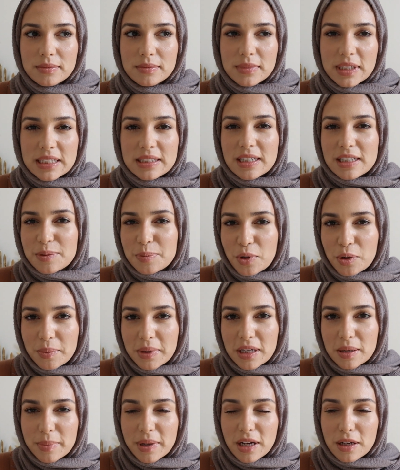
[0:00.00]
it does put
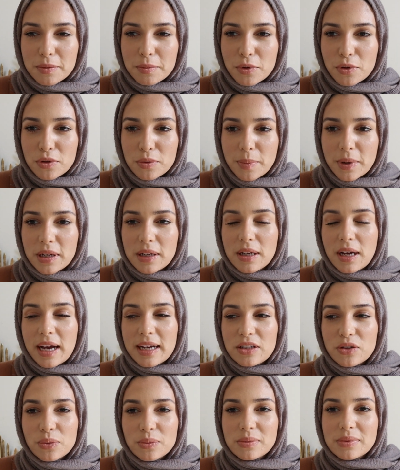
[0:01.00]
me in a bad mood, but I
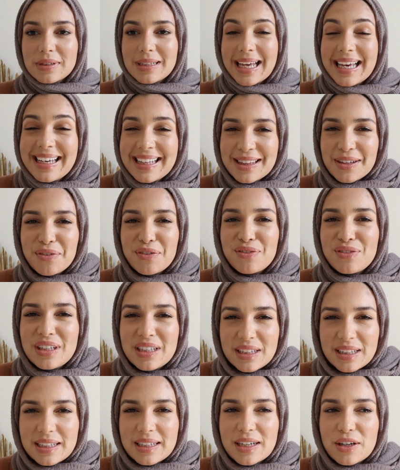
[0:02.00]
don't like the
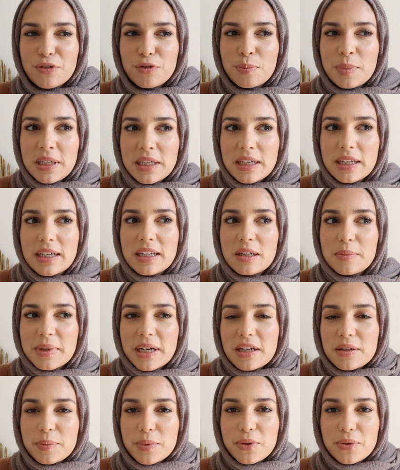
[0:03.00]
feeling of being in a
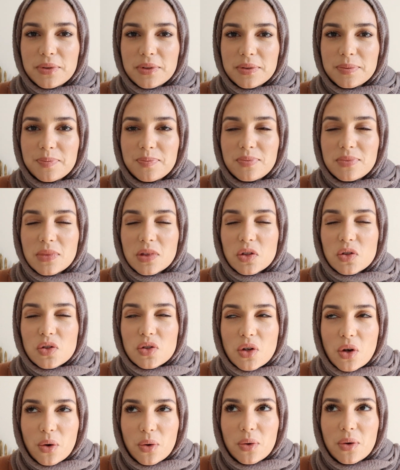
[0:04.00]
bad mood.
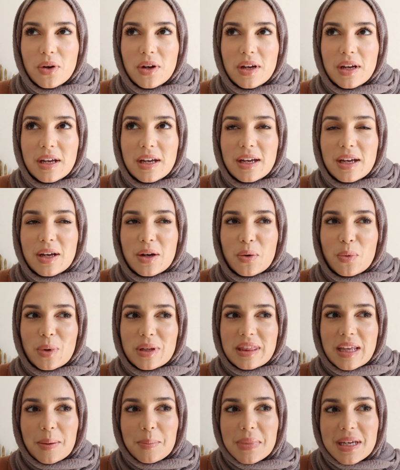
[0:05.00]
So
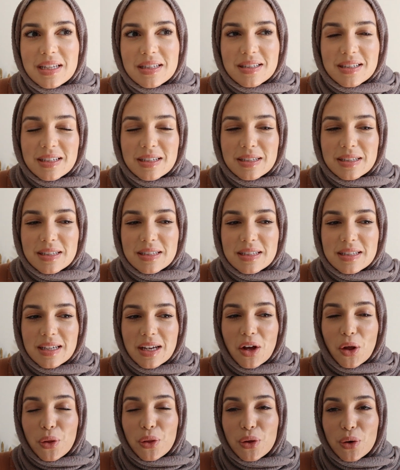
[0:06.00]
what that means is,
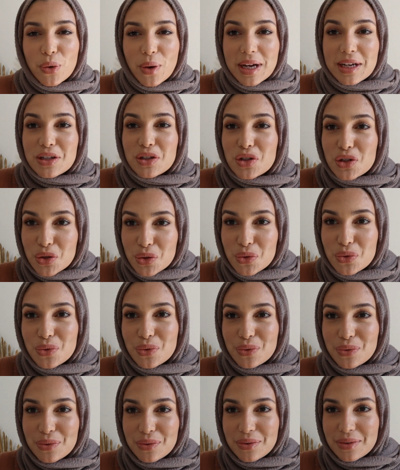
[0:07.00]
although
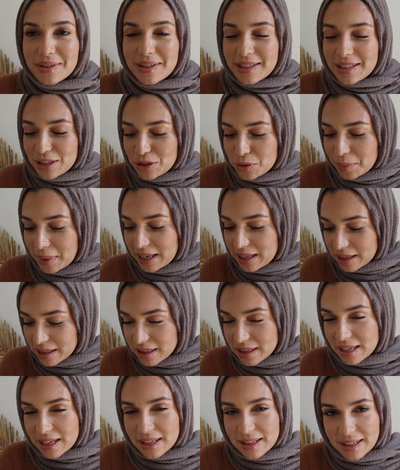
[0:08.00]
you might
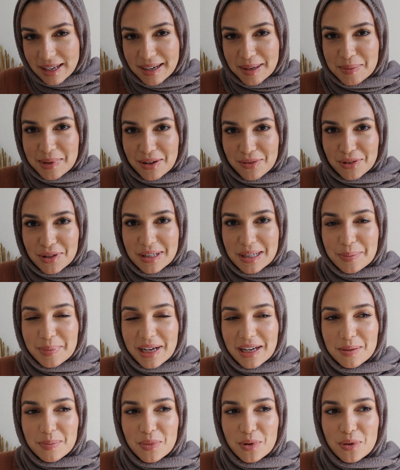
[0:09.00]
think that I'm never in a
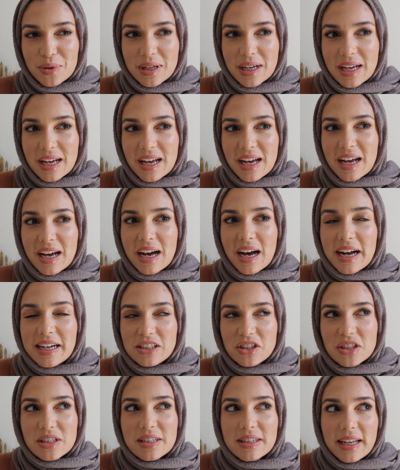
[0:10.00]
bad mood, I
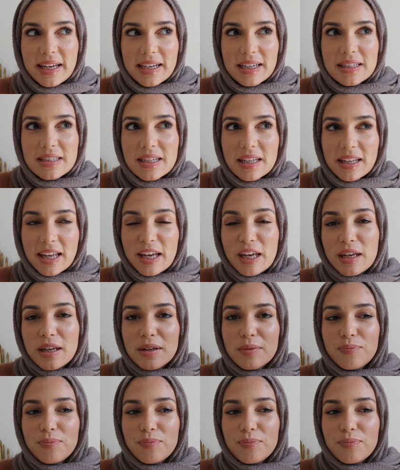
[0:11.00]
just like to